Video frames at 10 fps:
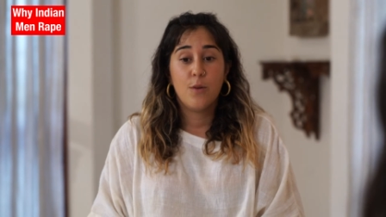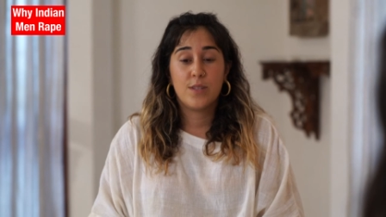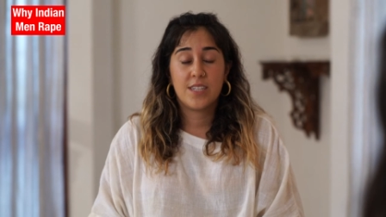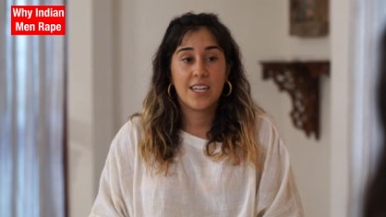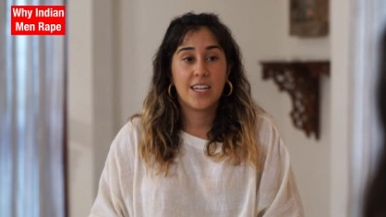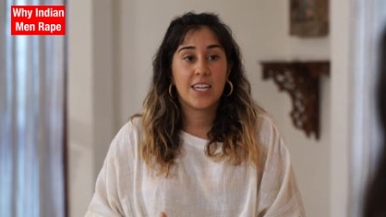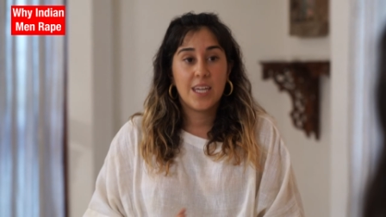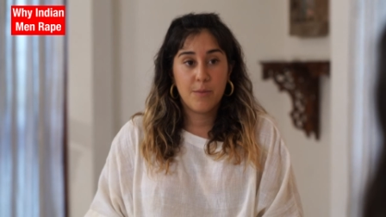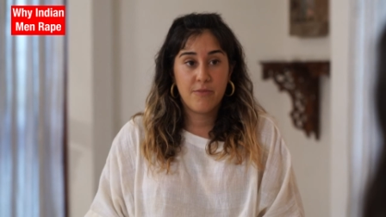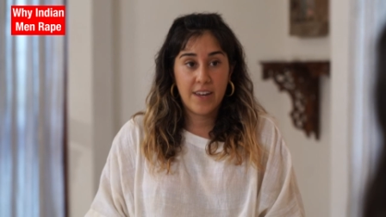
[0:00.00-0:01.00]
Was I going to
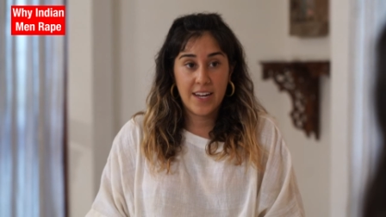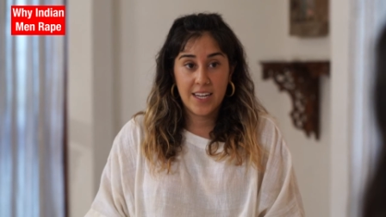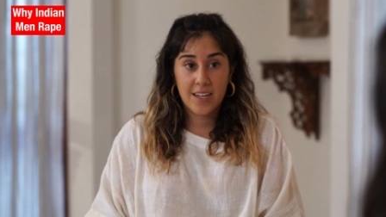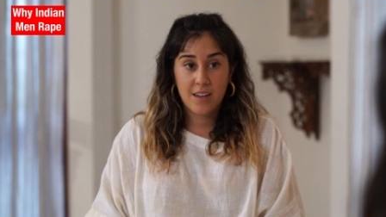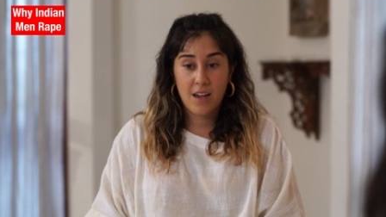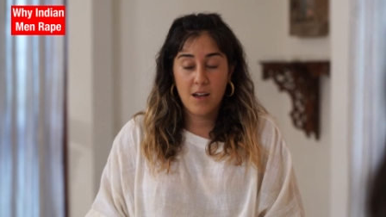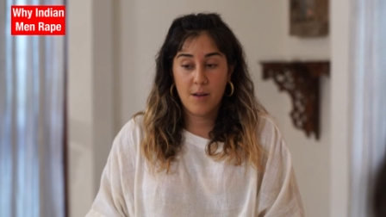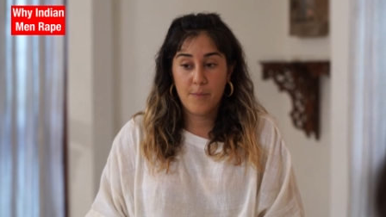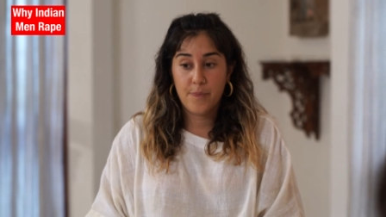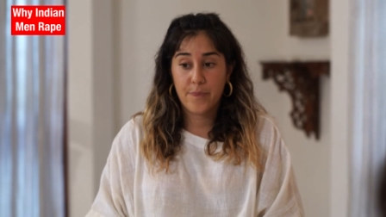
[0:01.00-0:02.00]
keep fighting
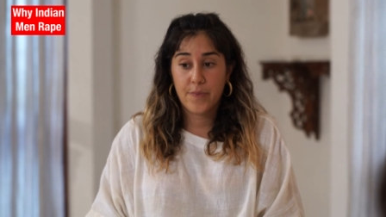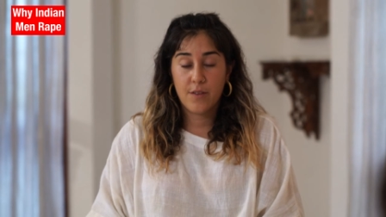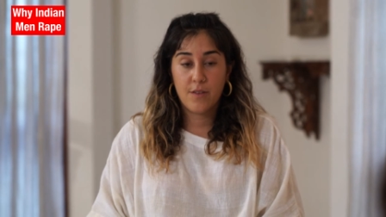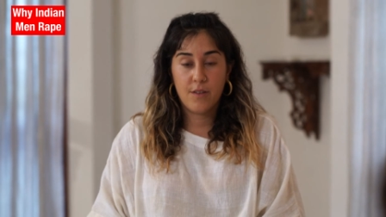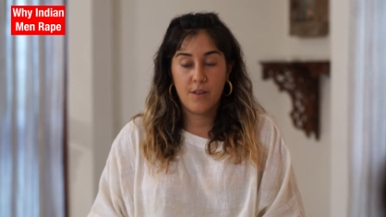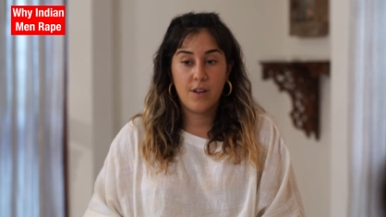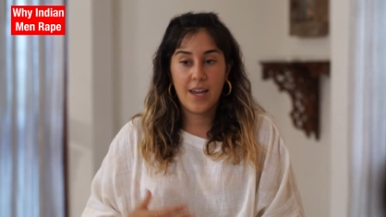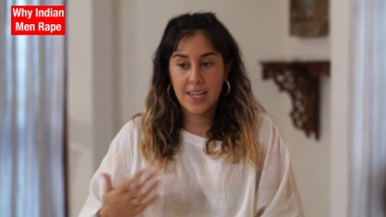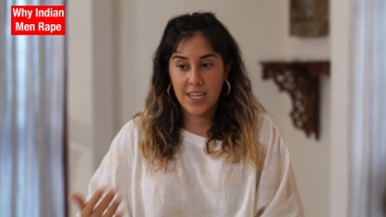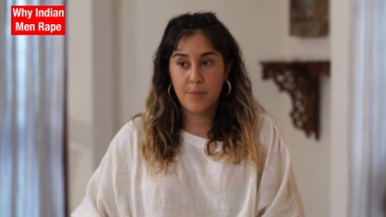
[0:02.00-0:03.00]

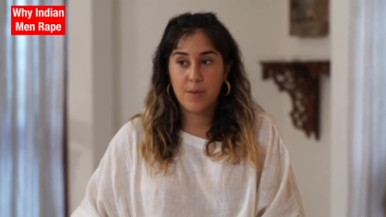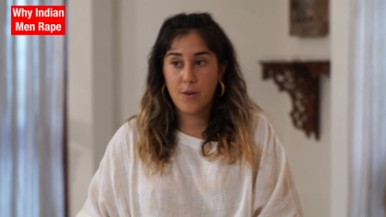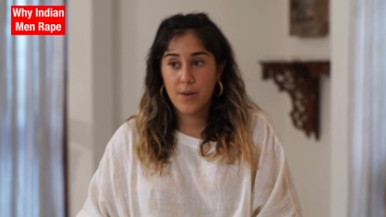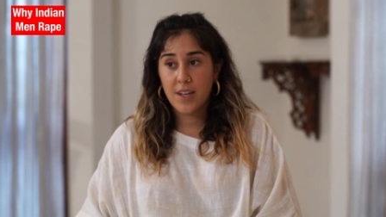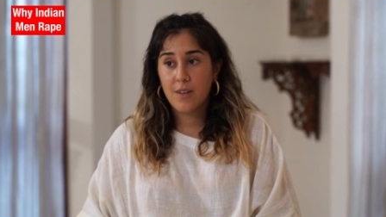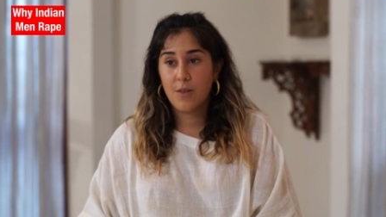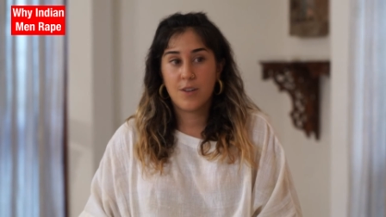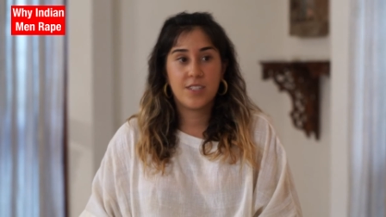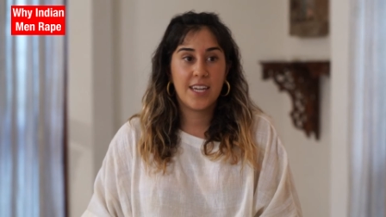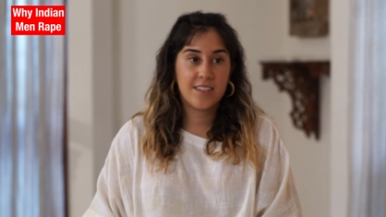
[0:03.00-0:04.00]
and keep going,
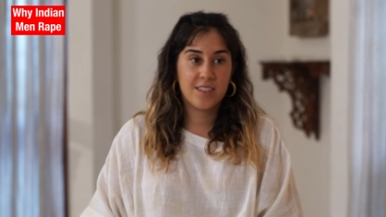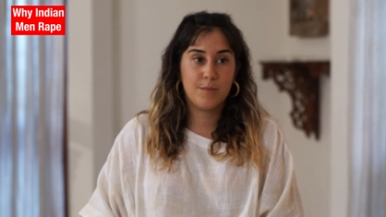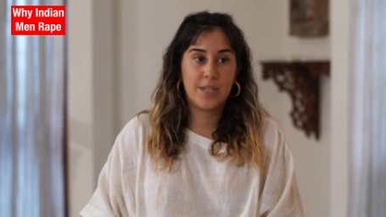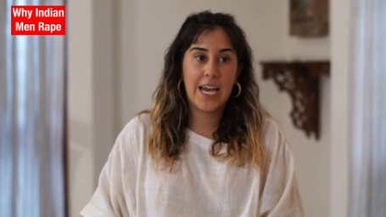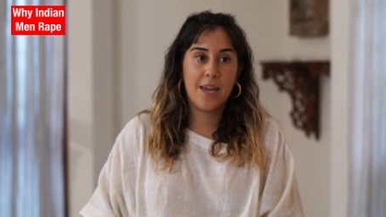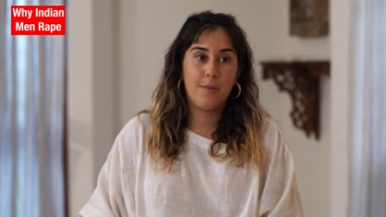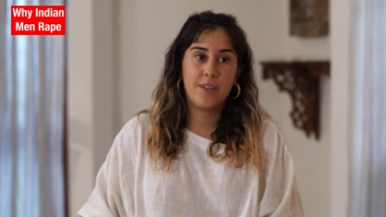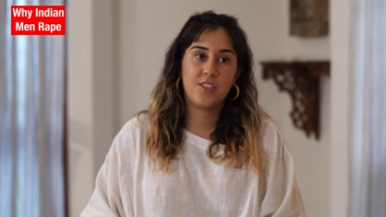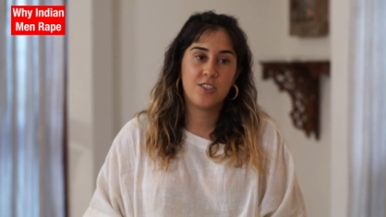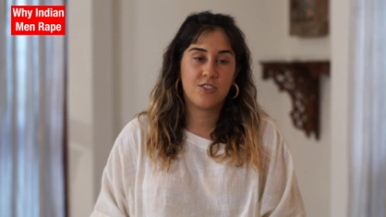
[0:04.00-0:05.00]
or take some time
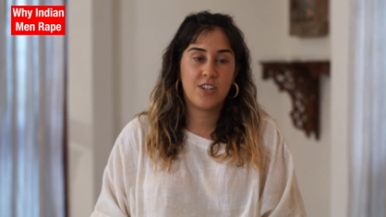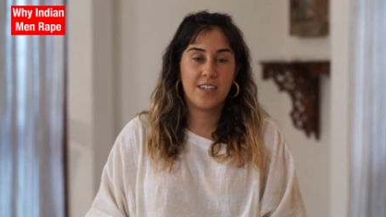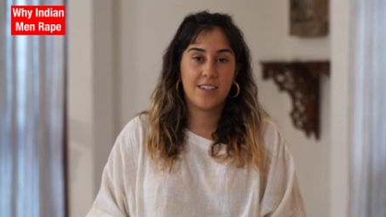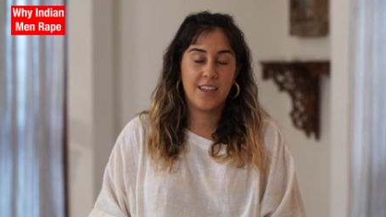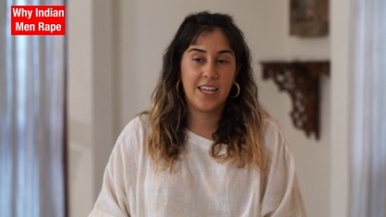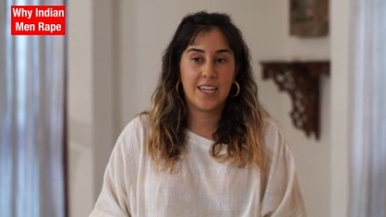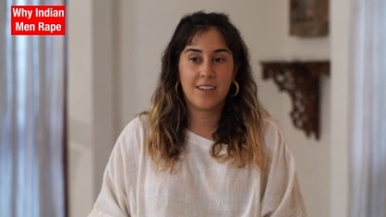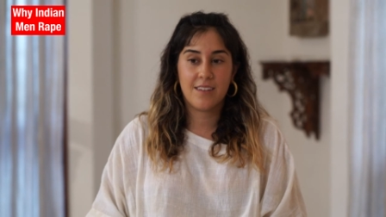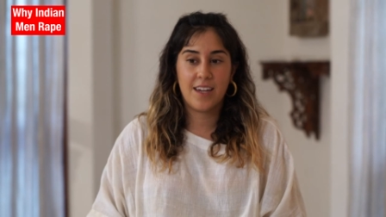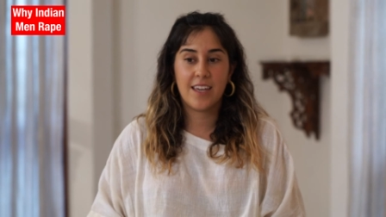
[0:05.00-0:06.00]
and just try to,
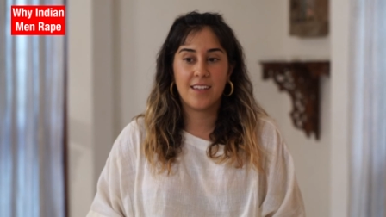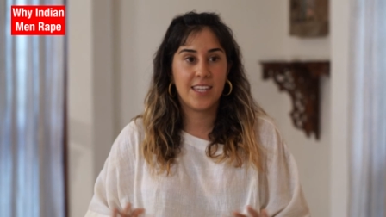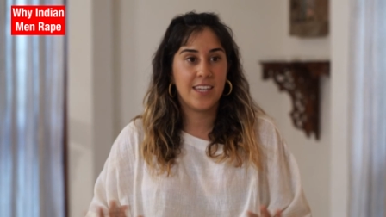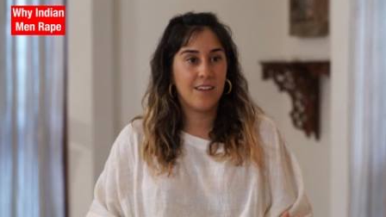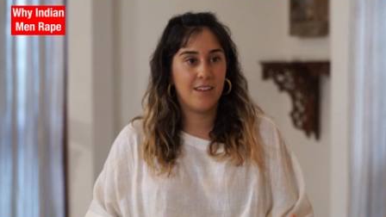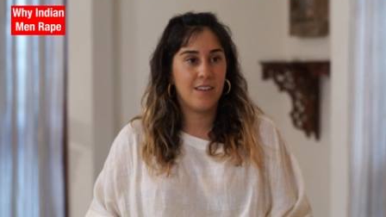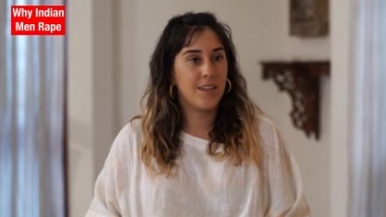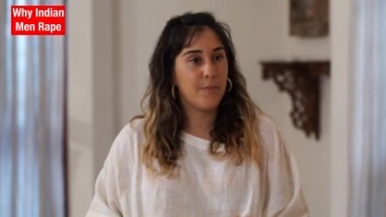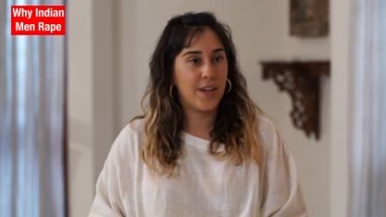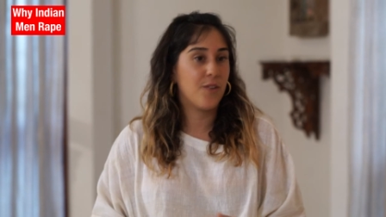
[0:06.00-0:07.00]
like, I guess, heal
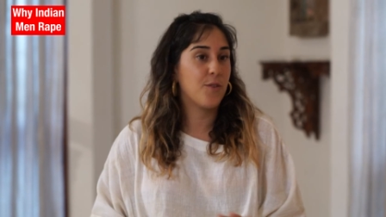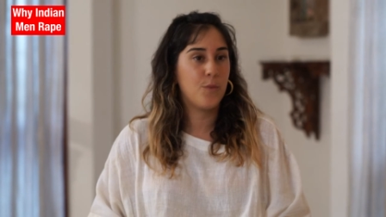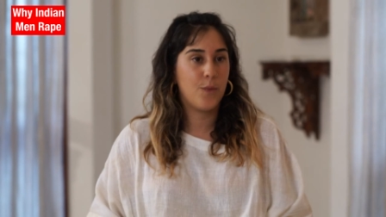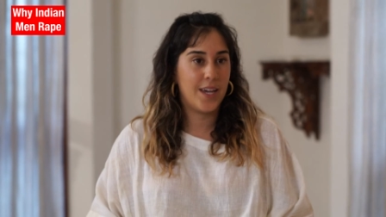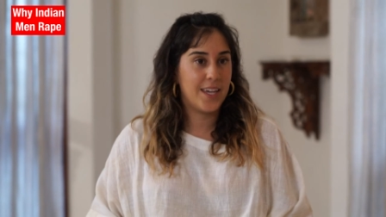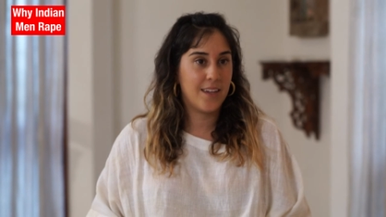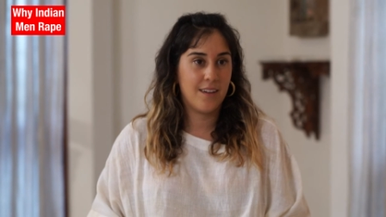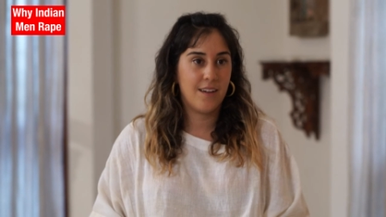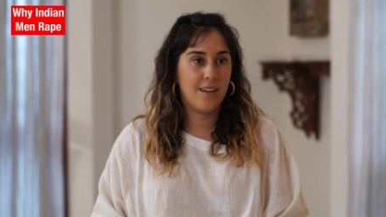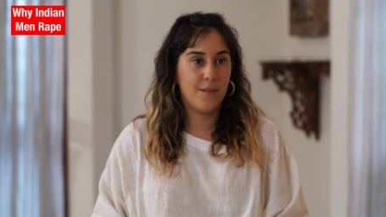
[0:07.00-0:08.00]
in my own
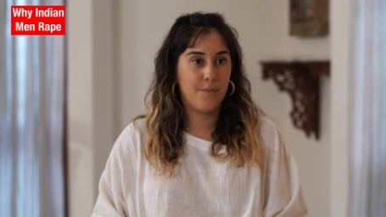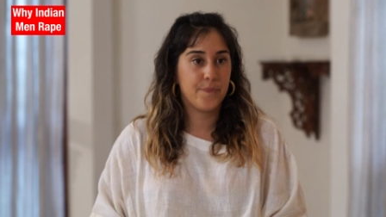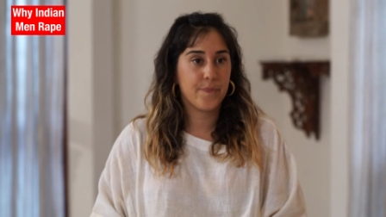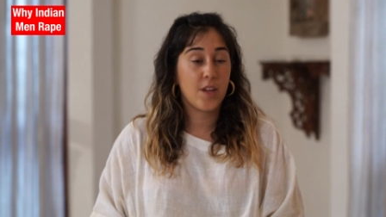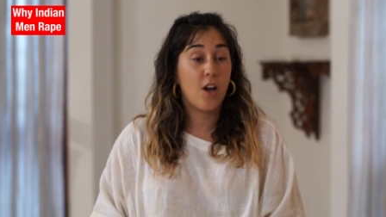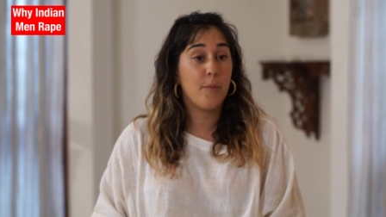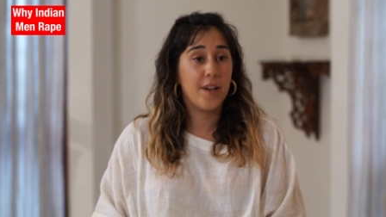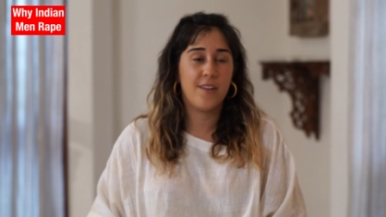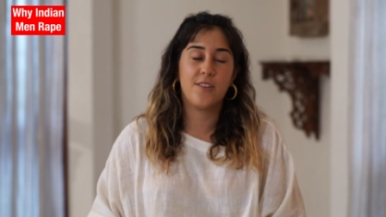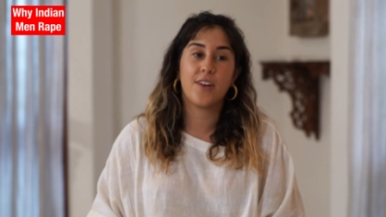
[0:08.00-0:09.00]
way on
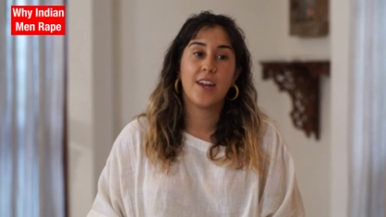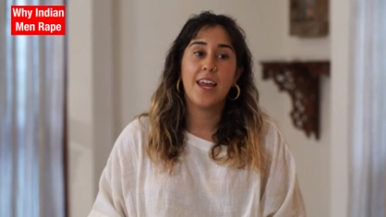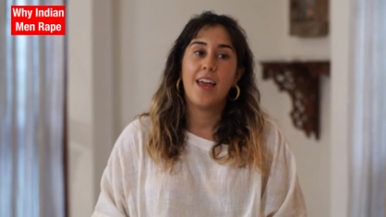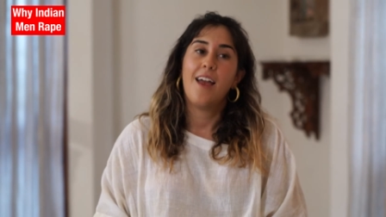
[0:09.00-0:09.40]
my own?